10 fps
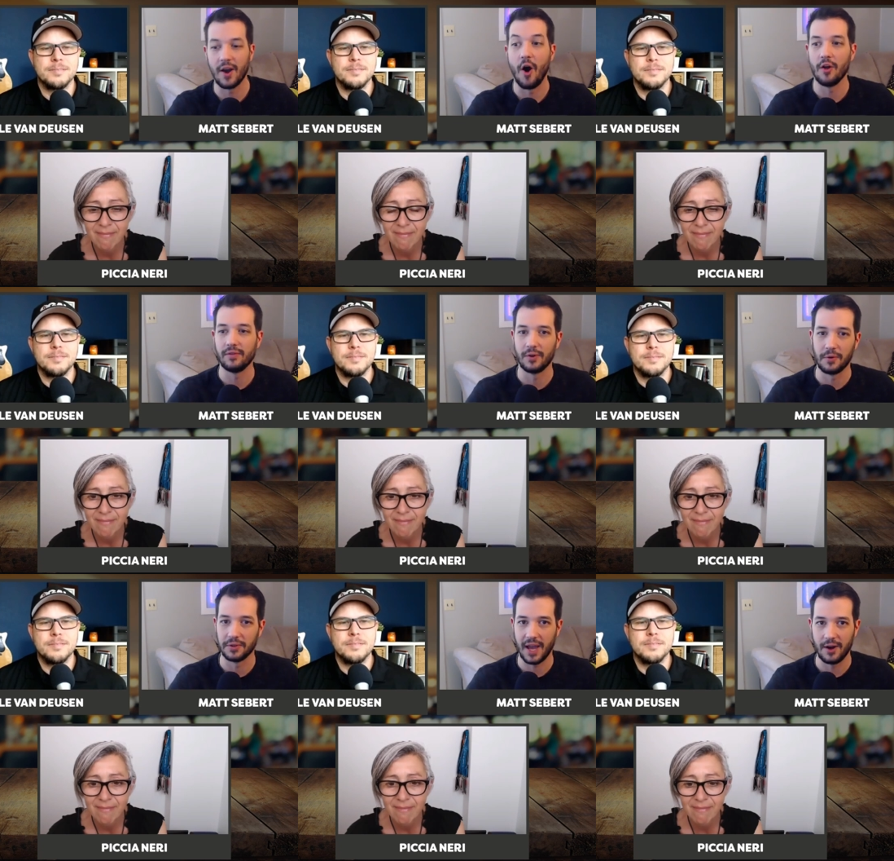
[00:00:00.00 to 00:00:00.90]
Speaker 1: all of your
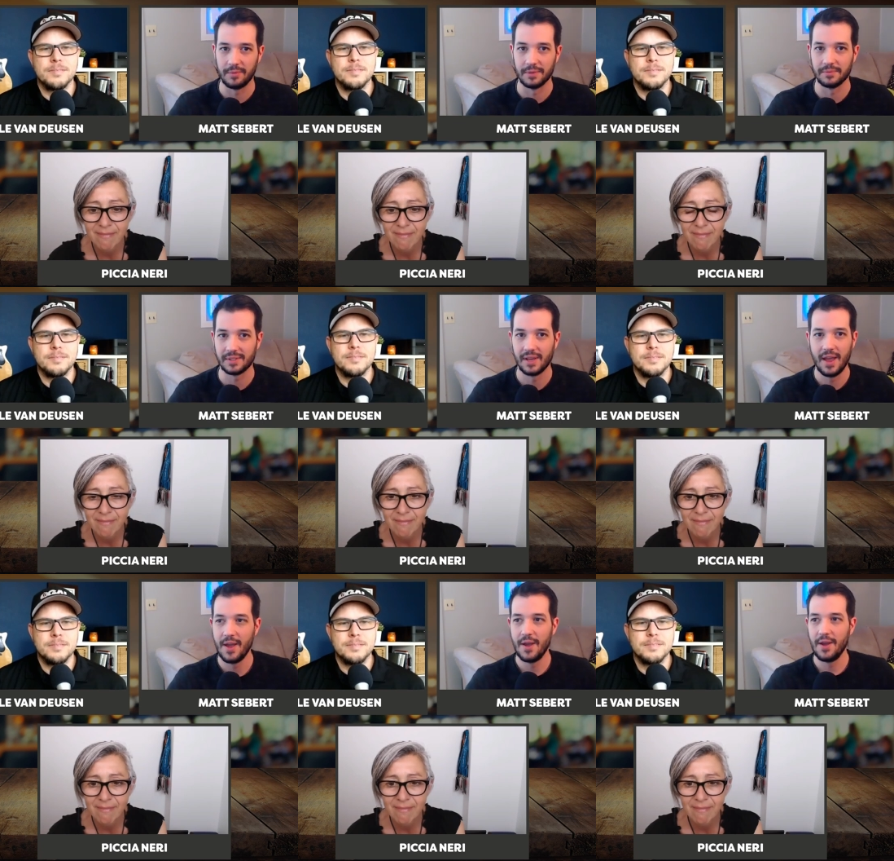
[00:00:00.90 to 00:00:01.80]
old albums
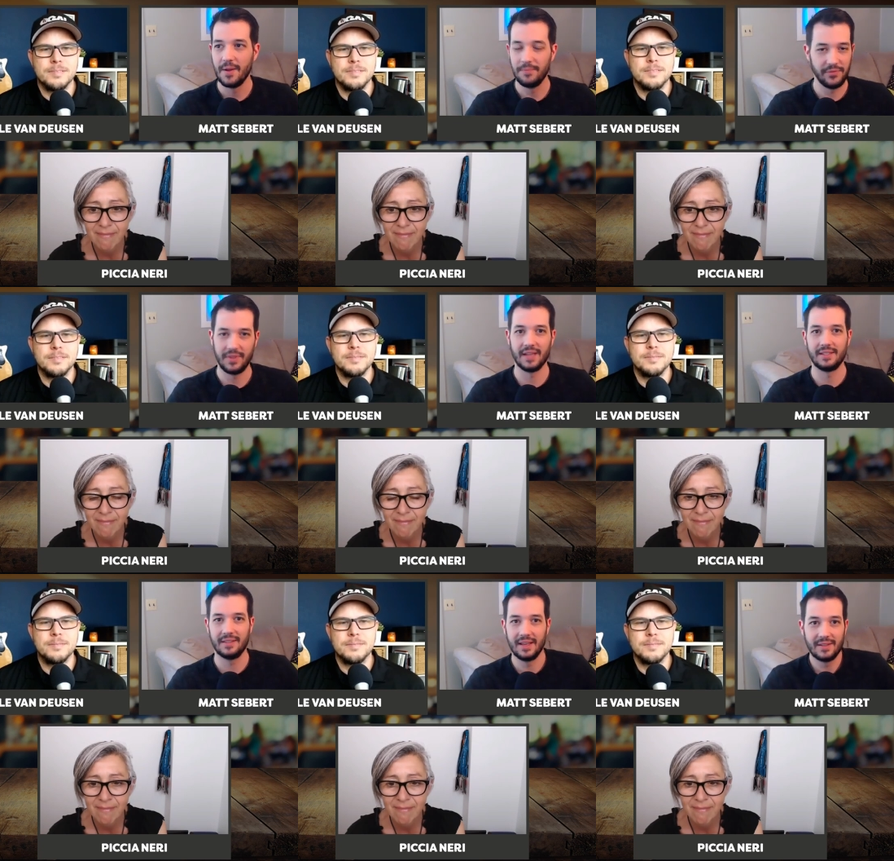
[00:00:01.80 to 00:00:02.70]

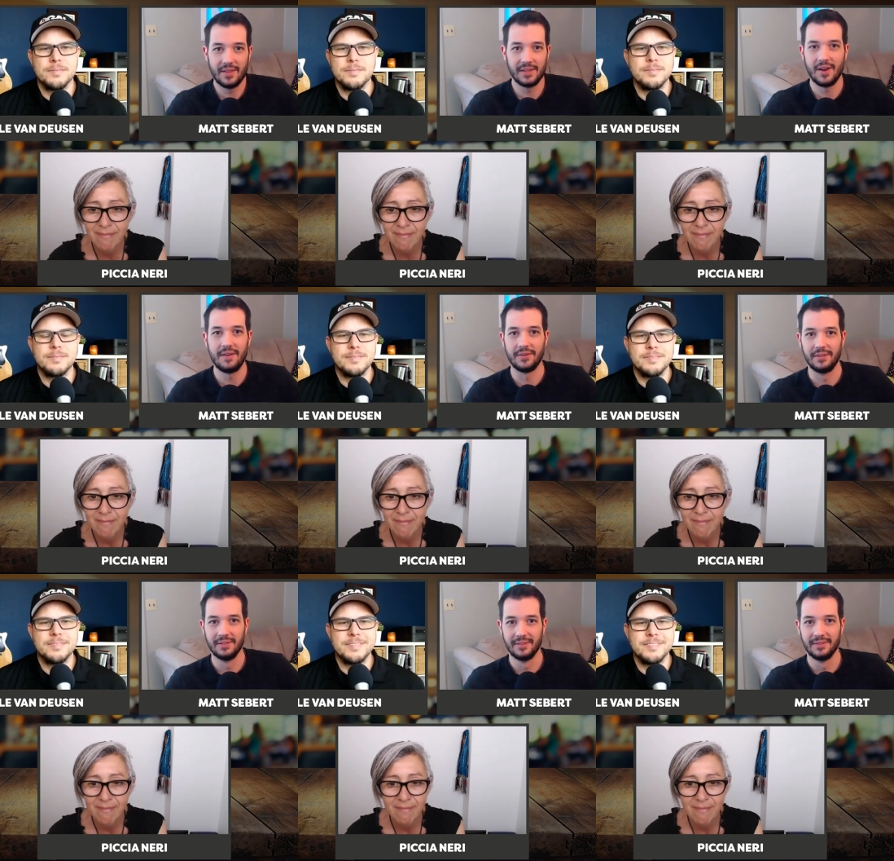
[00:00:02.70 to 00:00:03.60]
that's that's that's awful
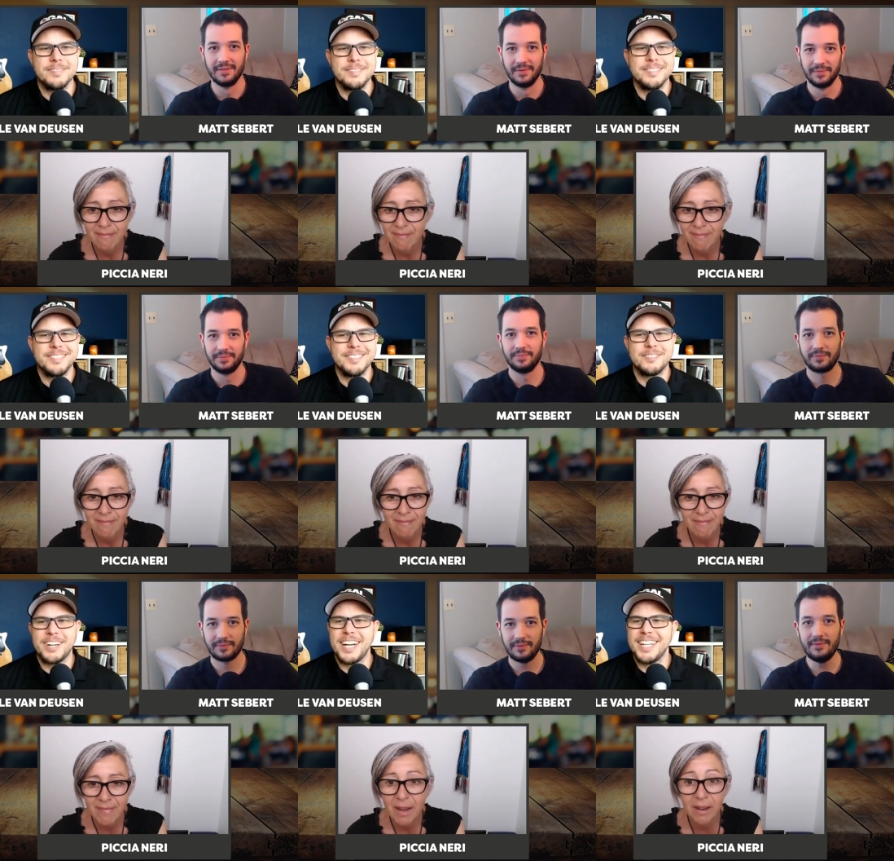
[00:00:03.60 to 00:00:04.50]

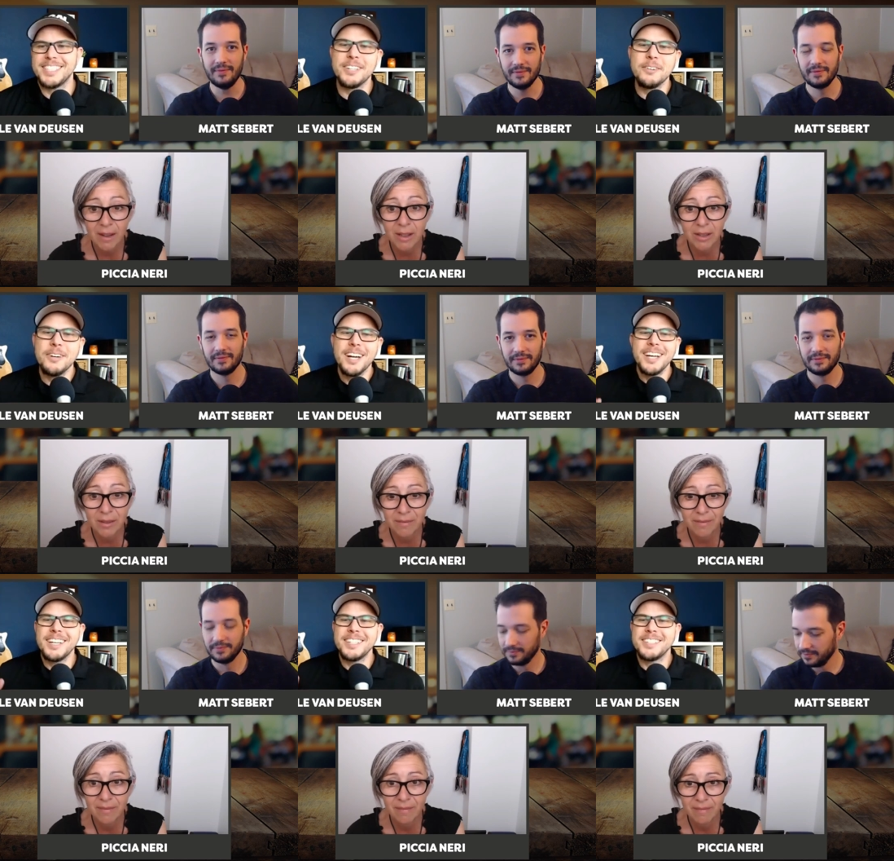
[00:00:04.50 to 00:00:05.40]
right so
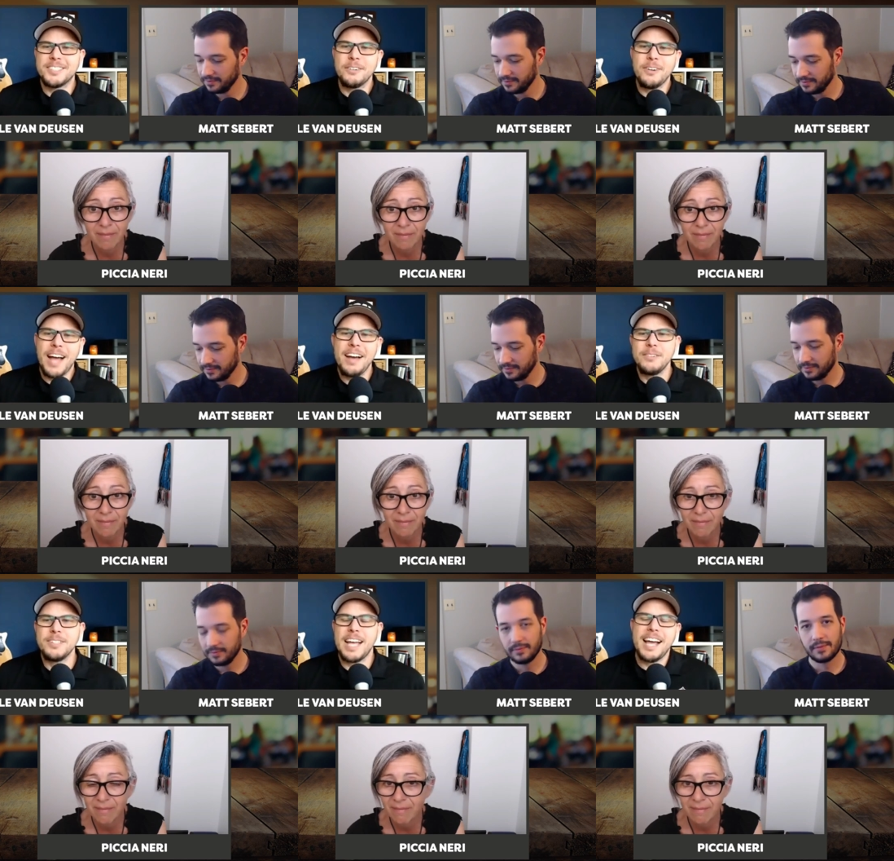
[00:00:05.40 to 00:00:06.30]
Speaker 2: so how do,
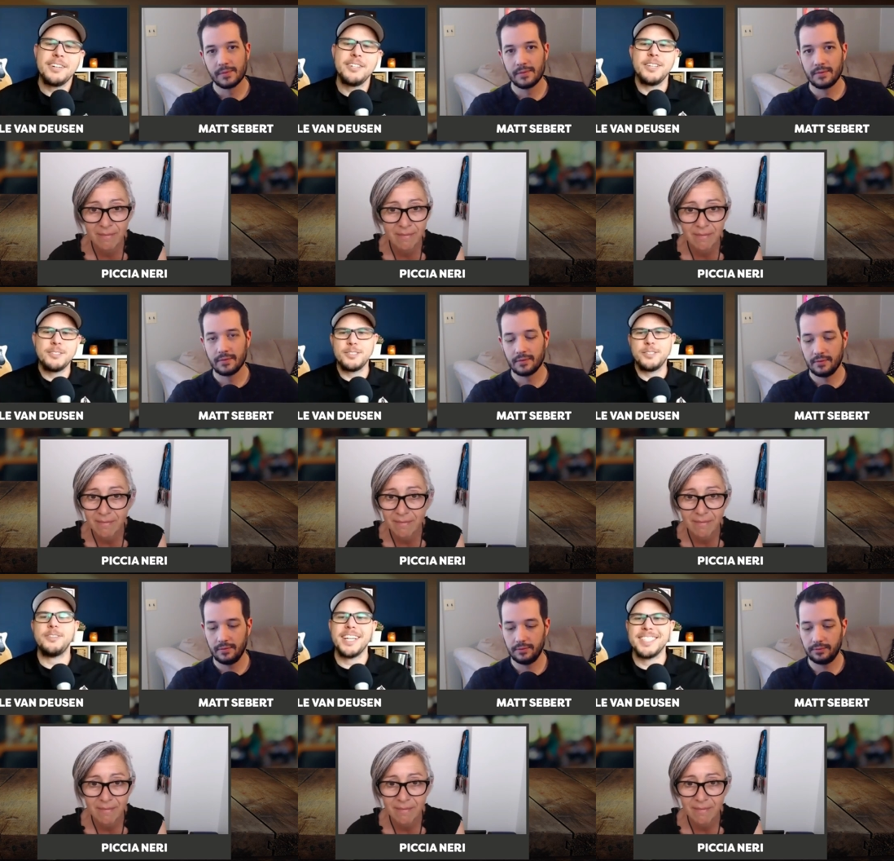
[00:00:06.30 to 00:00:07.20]
how do those two
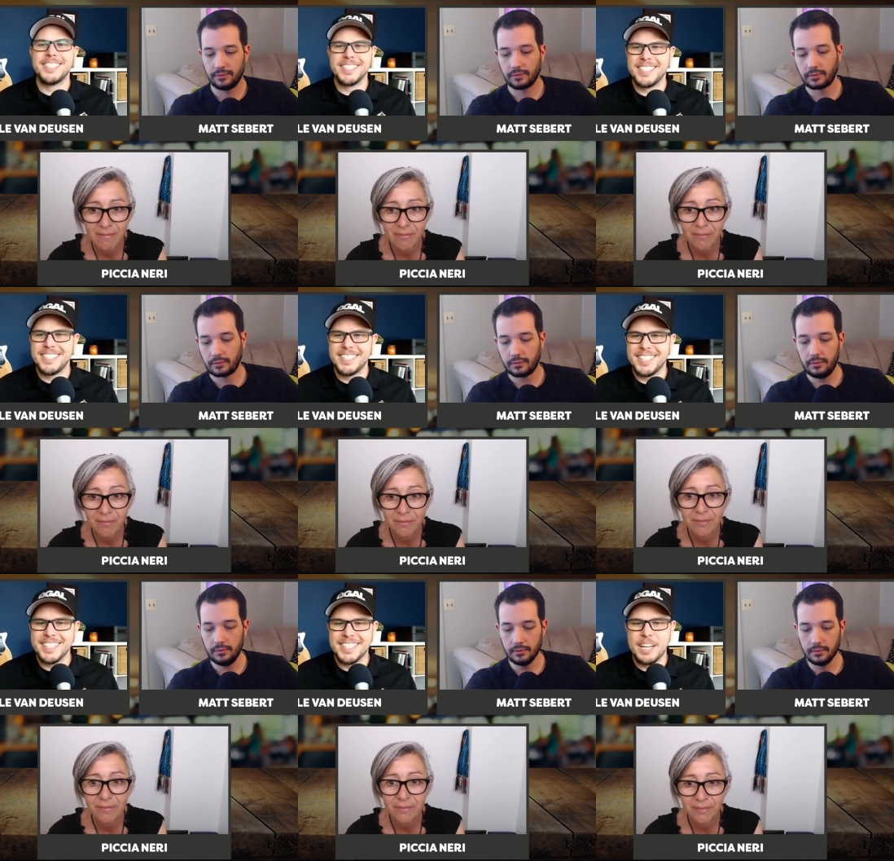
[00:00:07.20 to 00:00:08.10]
things exist in the
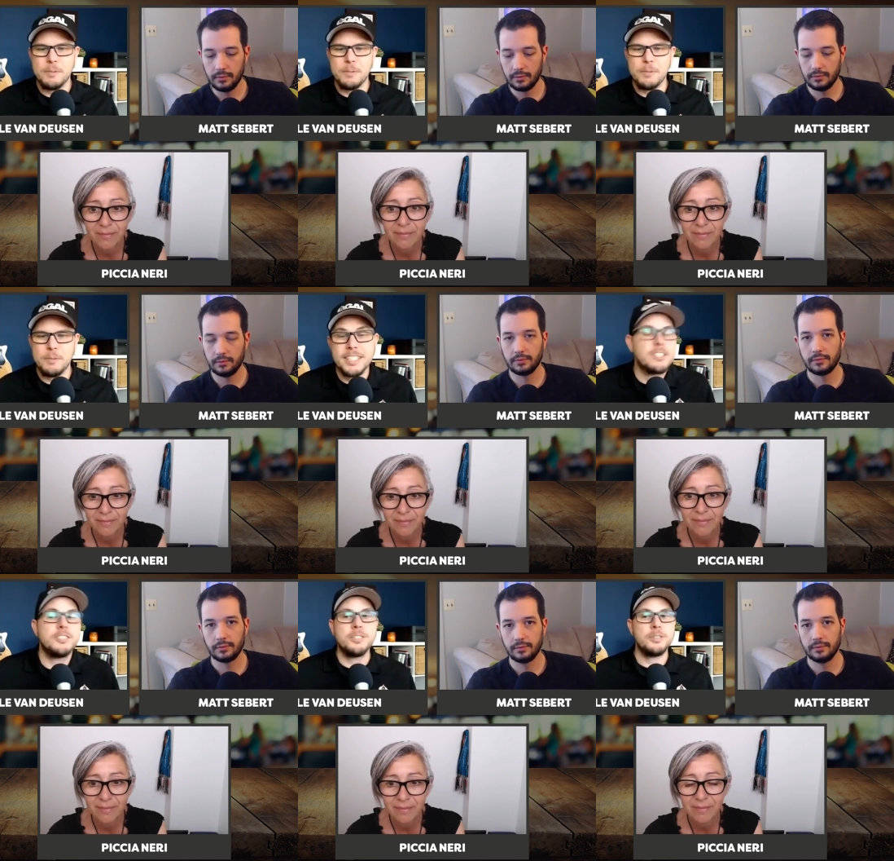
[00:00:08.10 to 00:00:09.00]
same world i mean these are
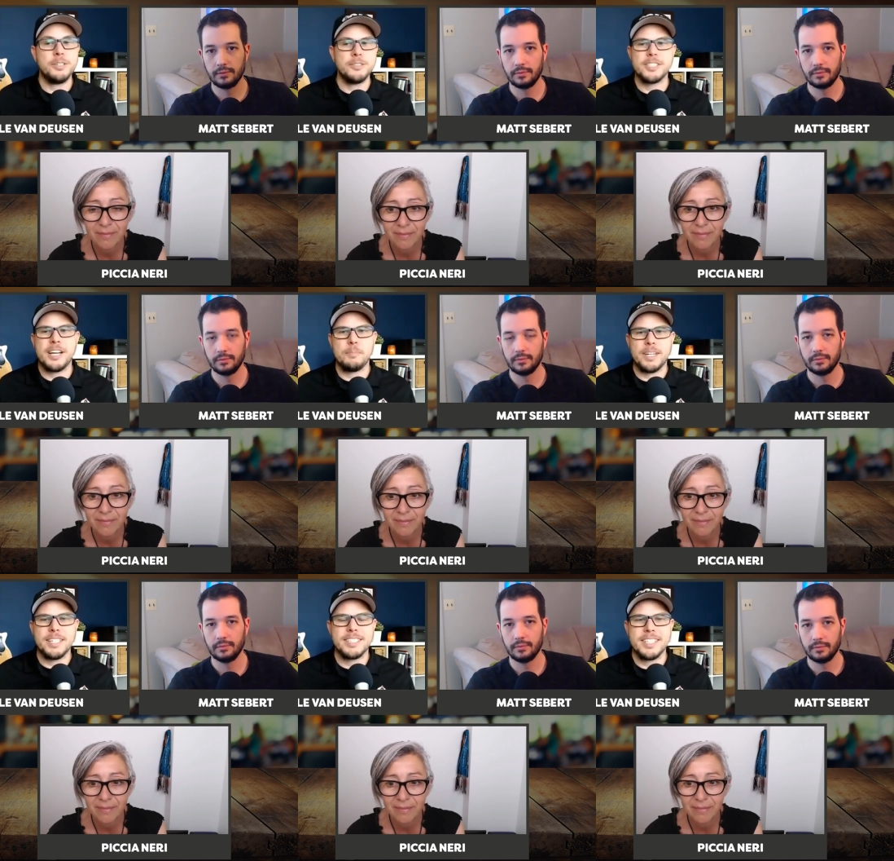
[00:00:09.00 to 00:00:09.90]
two huge
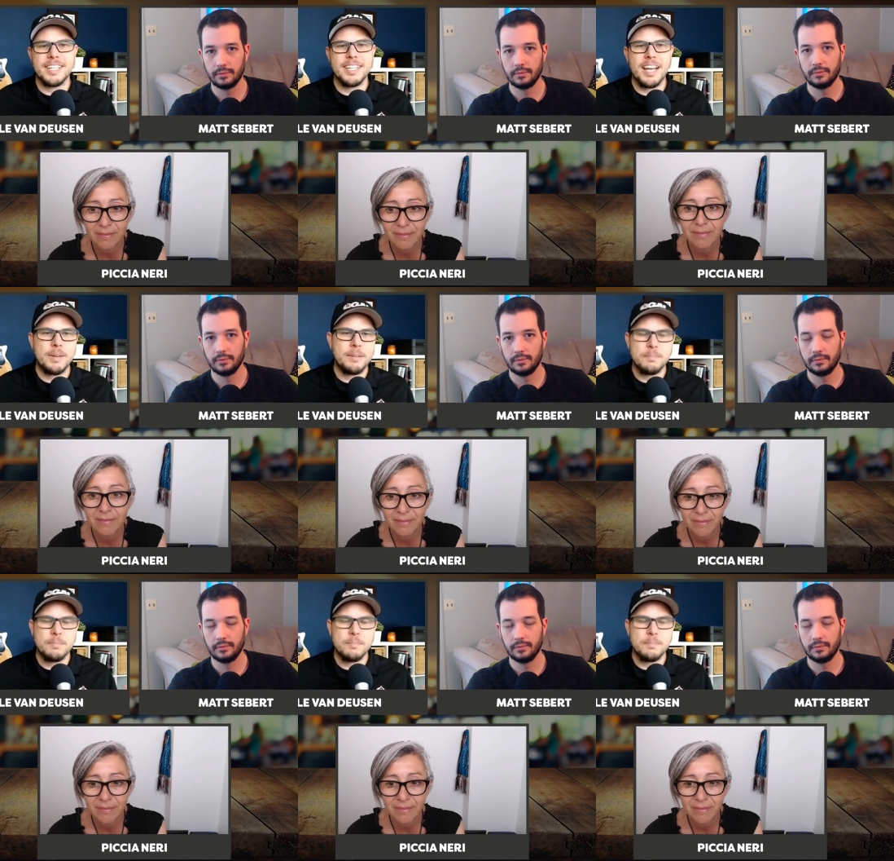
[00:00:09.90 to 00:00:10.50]
companies that i mean